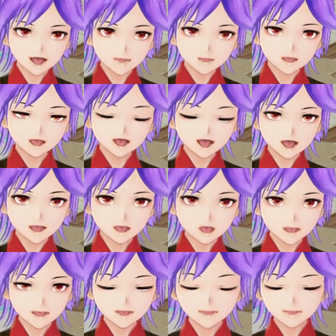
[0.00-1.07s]
But
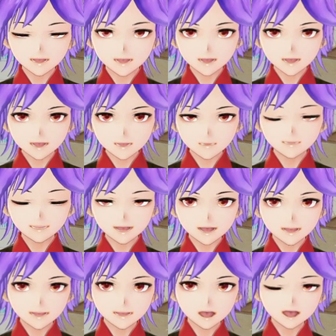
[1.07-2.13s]
unfortunately, uh, it,
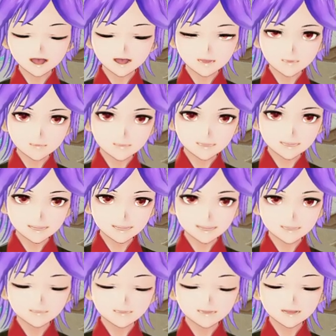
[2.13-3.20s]
uh,
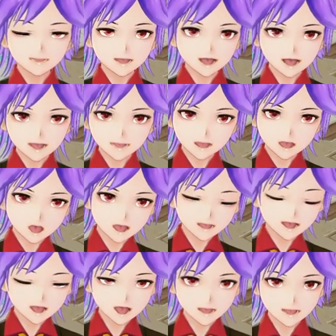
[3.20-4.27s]
the mag targeted
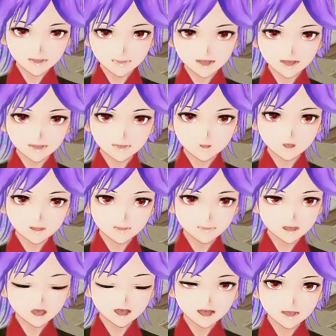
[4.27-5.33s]
one, the south one, so
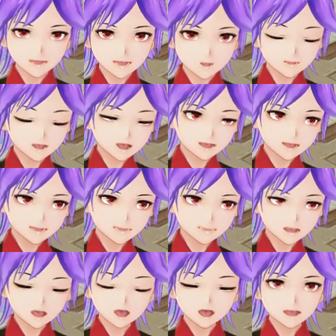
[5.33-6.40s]
it was a bit
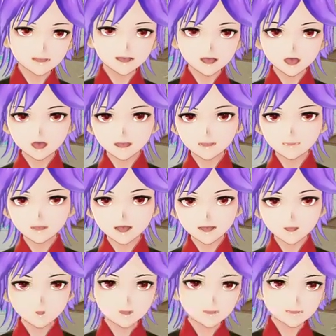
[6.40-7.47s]
suboptimal, but
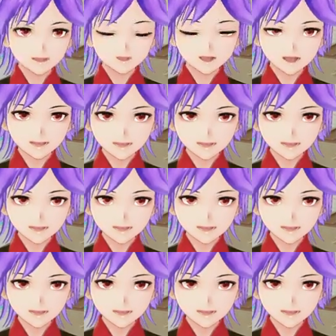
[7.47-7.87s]
we still cleared